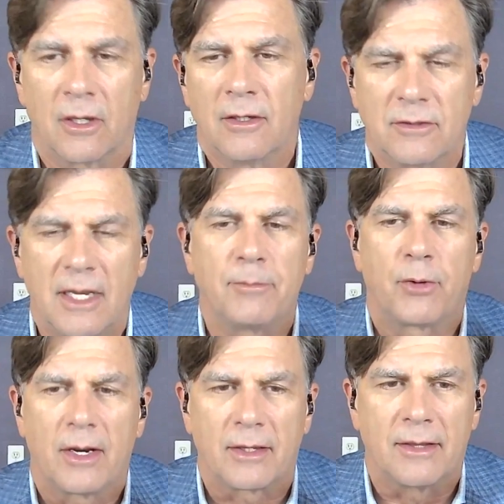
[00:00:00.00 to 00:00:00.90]
same
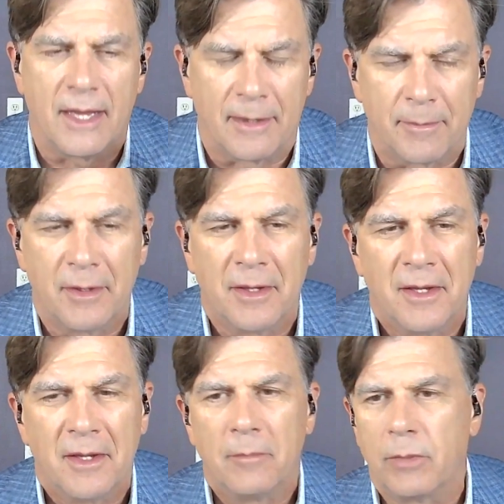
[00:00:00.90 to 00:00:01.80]
product name,
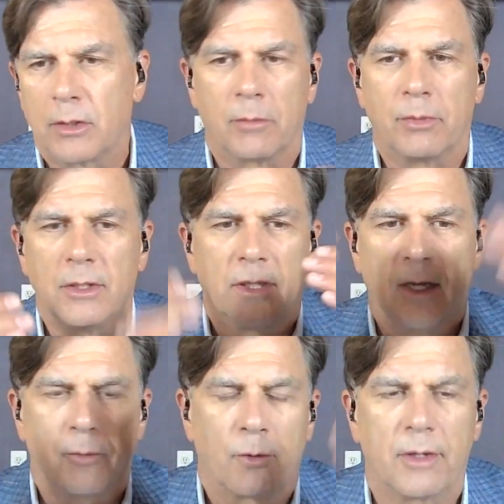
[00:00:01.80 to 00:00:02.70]
but completely
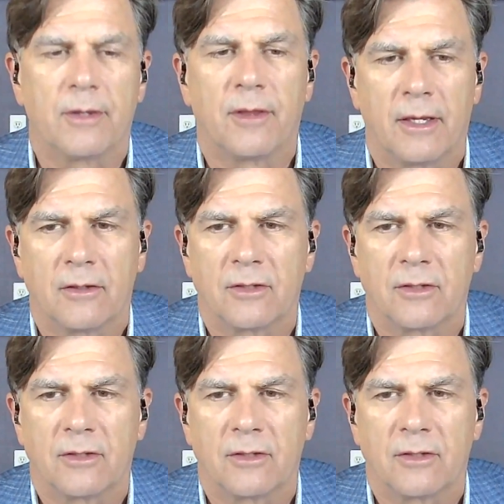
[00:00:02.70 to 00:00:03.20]
upgraded things.